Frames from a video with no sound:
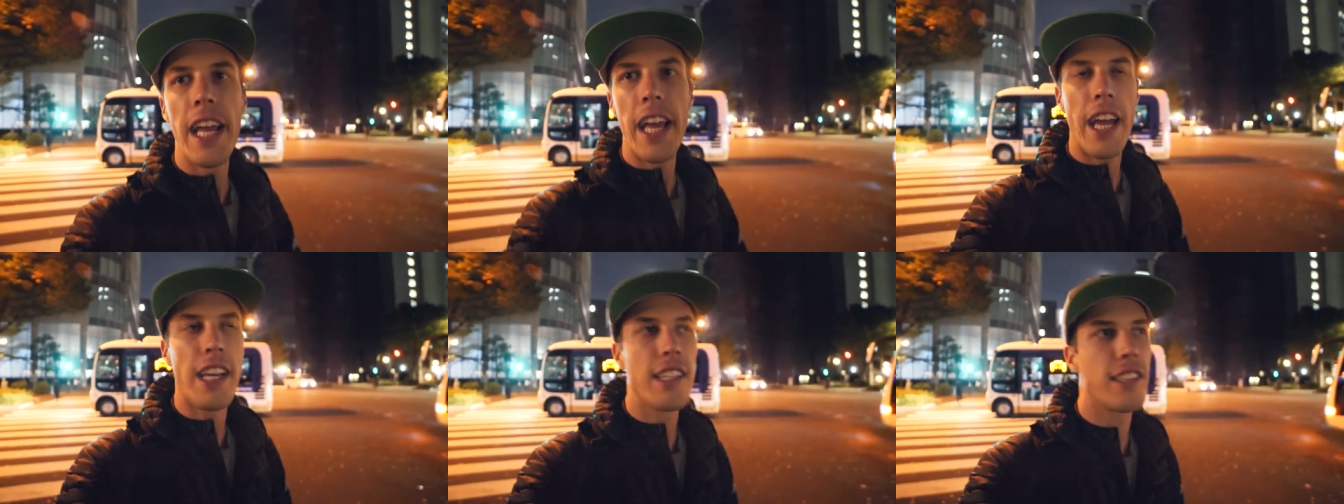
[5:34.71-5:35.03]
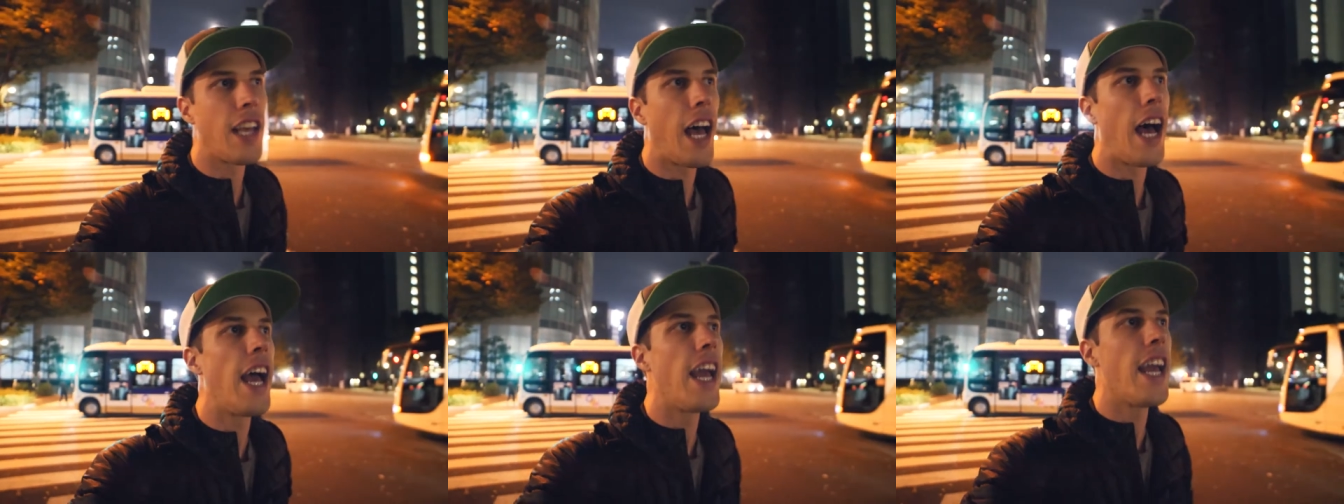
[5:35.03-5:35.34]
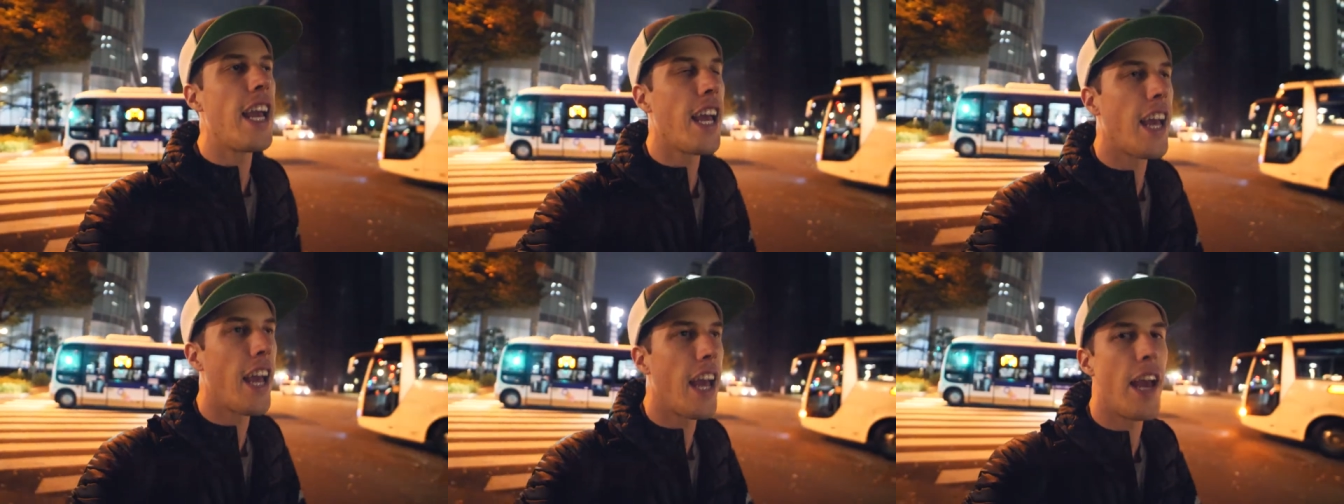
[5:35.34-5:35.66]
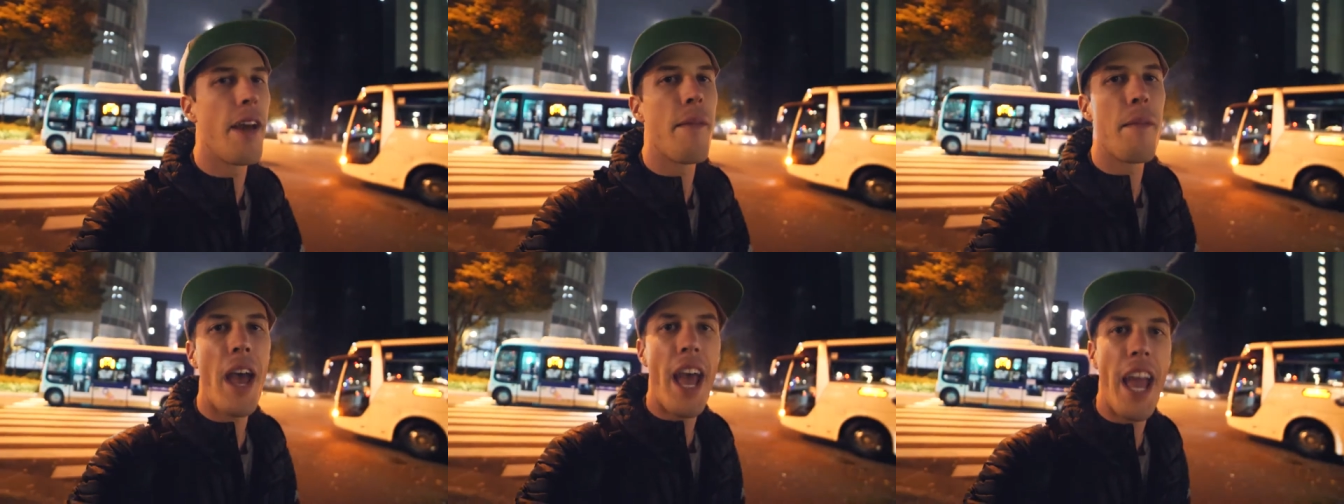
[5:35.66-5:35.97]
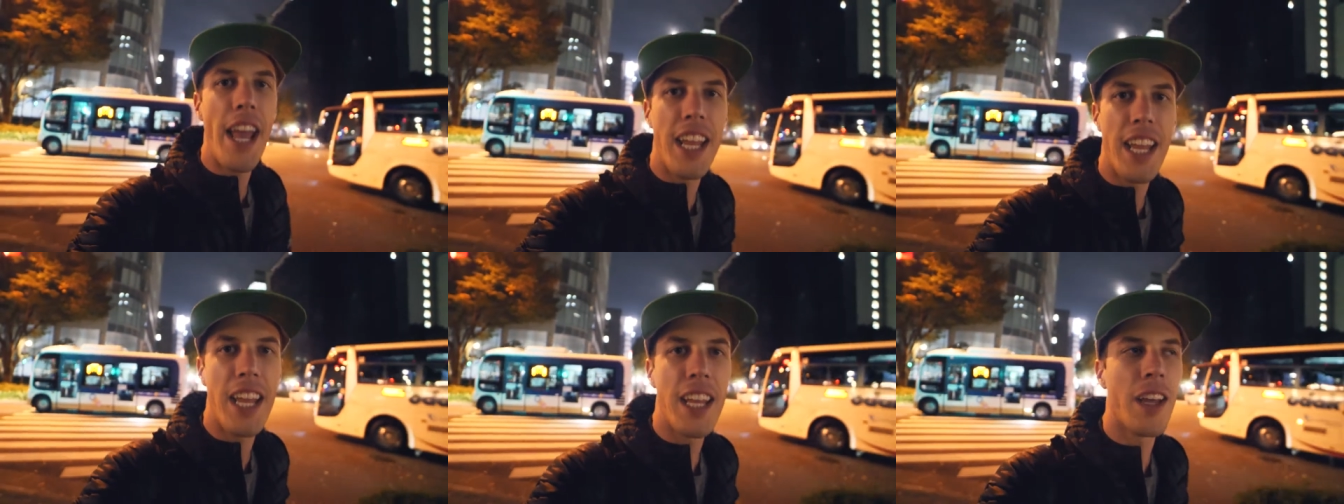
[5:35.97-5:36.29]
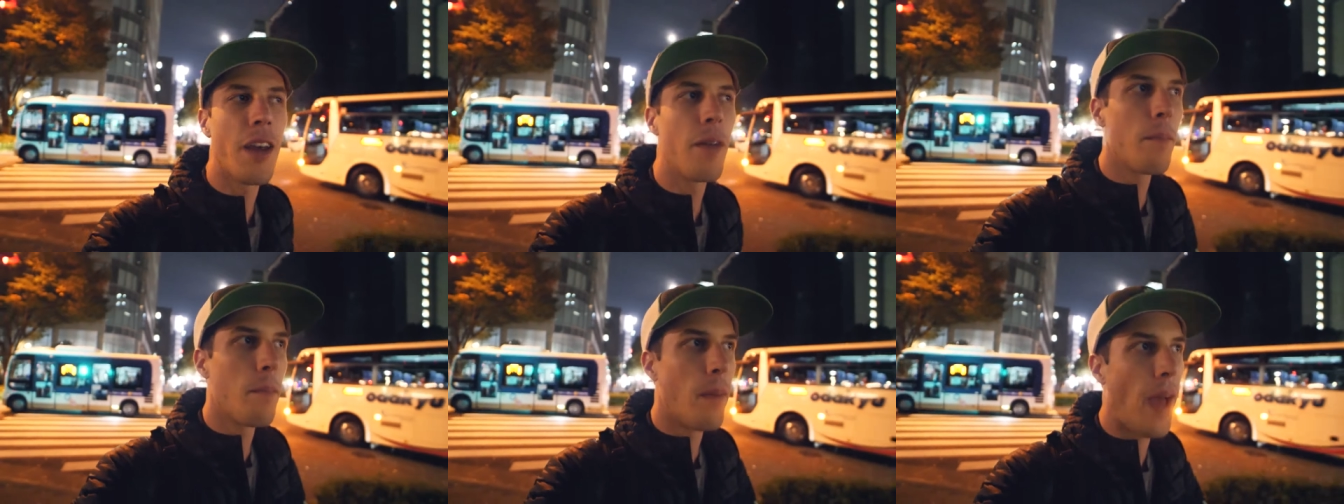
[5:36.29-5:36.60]
As I am heading
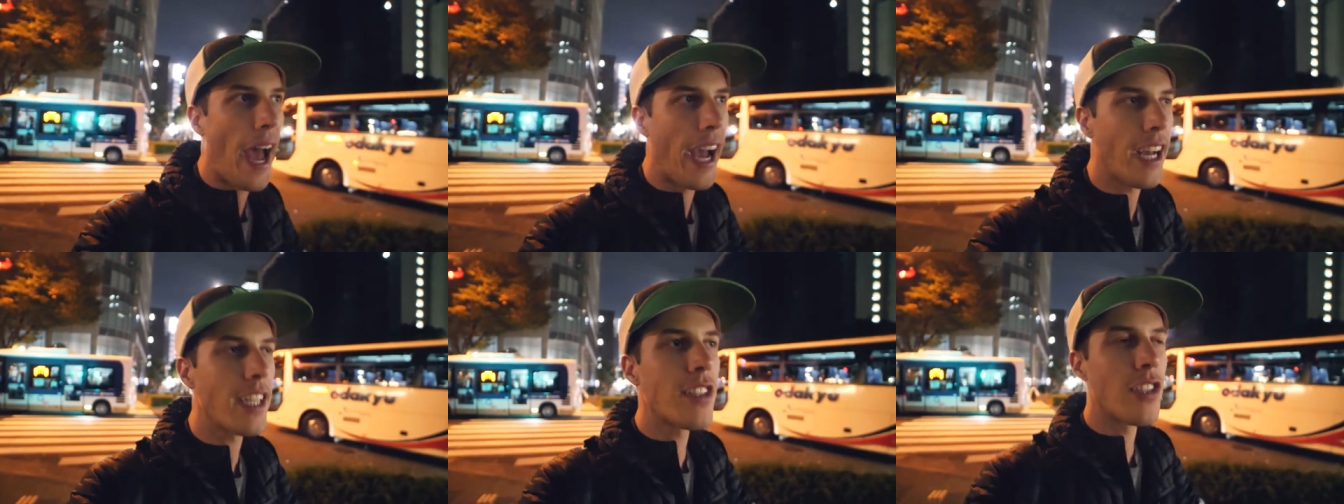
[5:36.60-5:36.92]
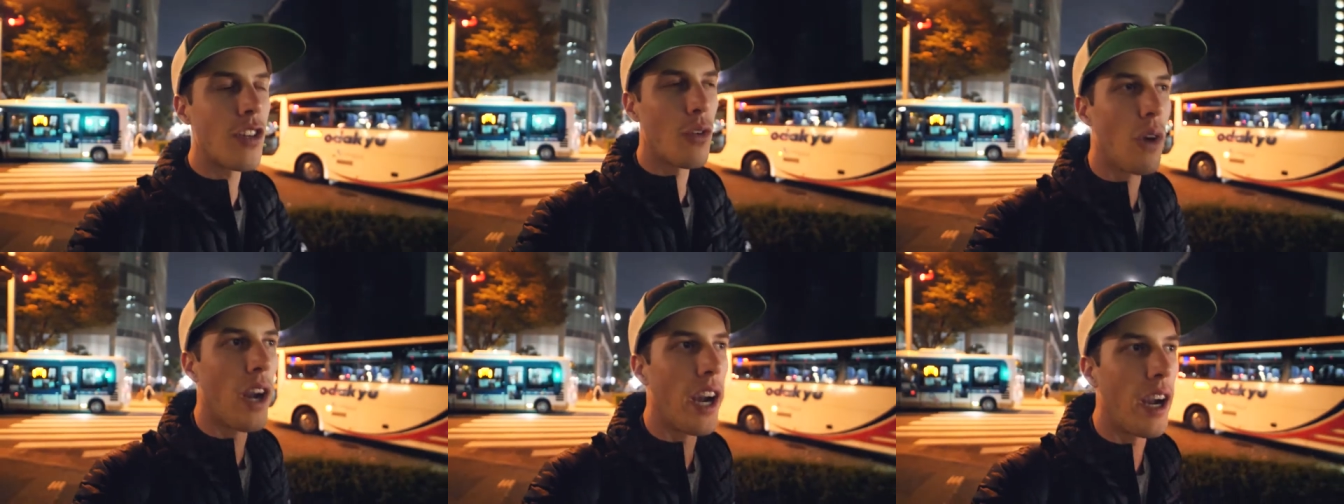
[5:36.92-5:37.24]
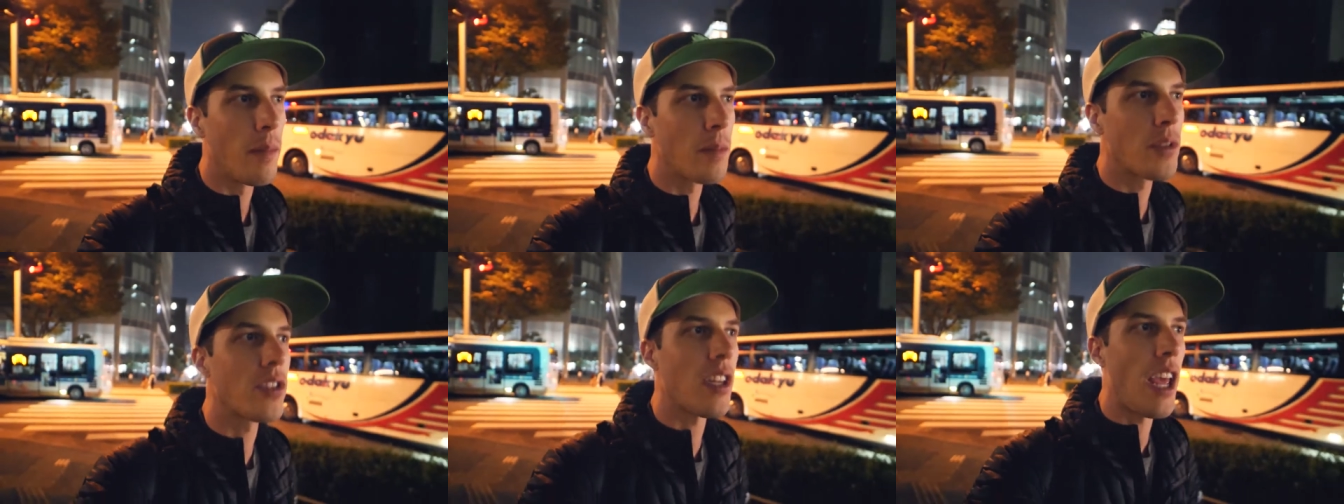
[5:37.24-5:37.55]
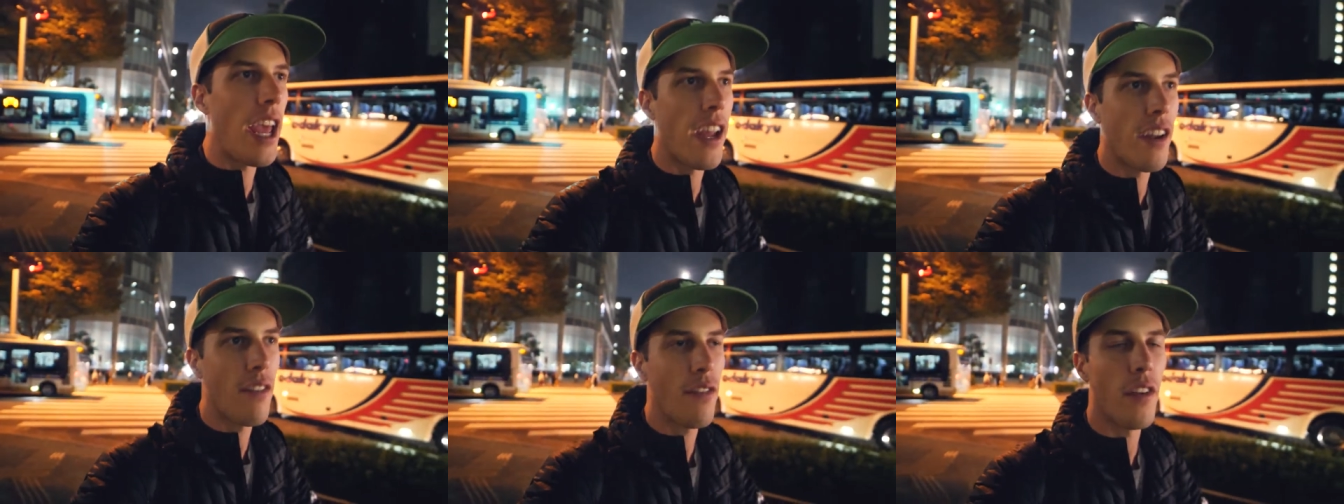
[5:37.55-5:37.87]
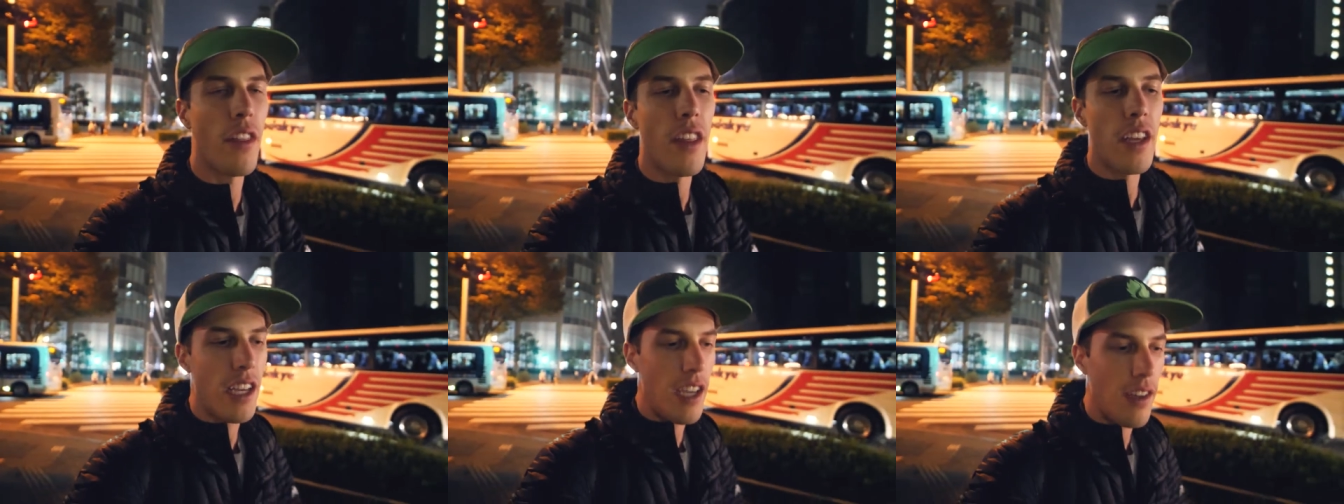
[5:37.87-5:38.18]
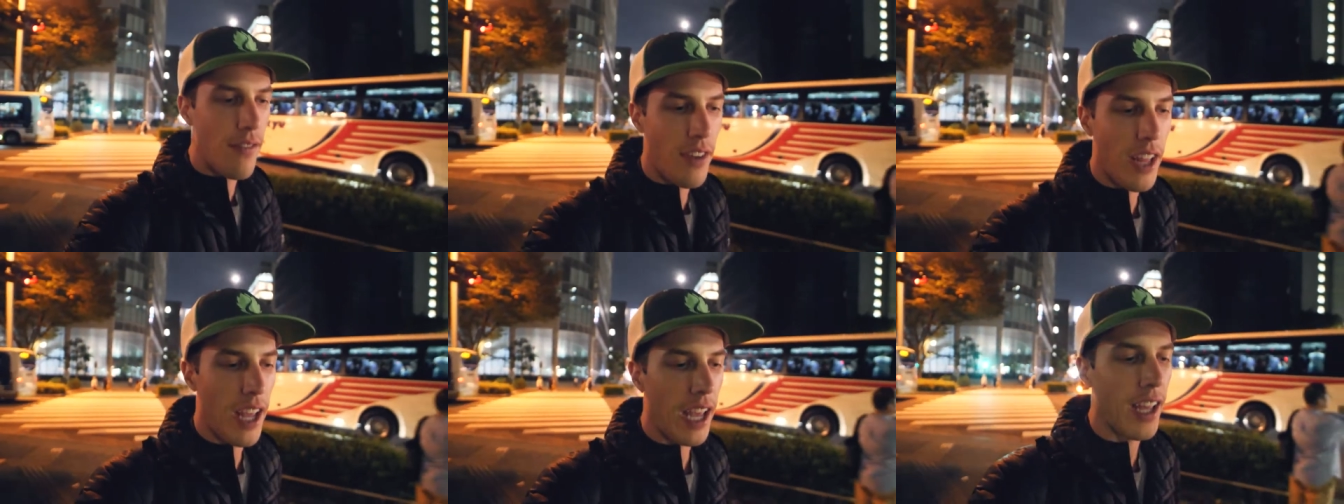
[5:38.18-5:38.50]
back to where I'm staying for the
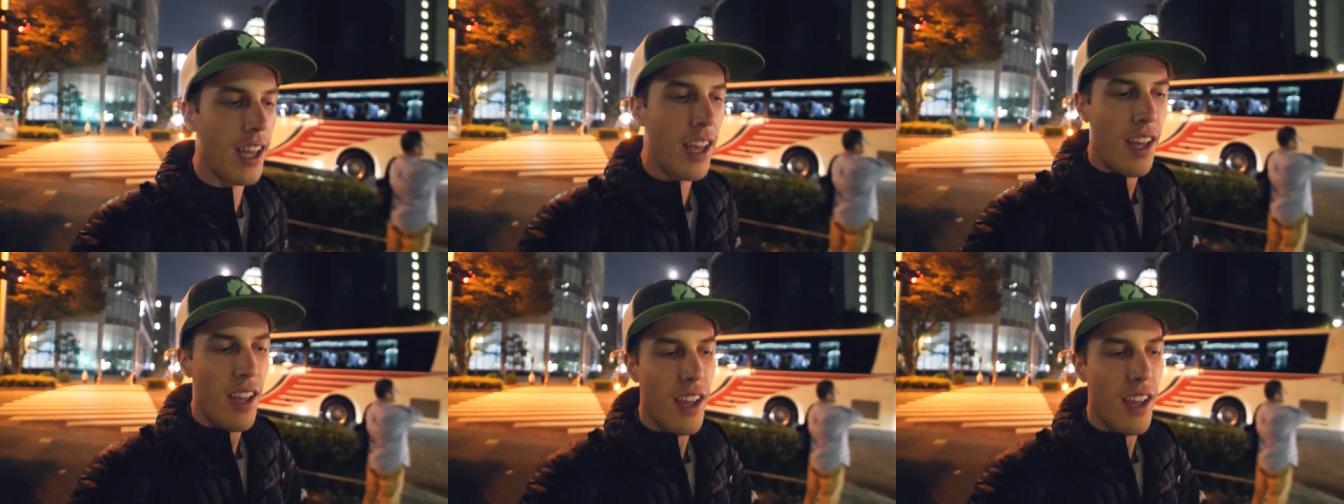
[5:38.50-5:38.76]
evening,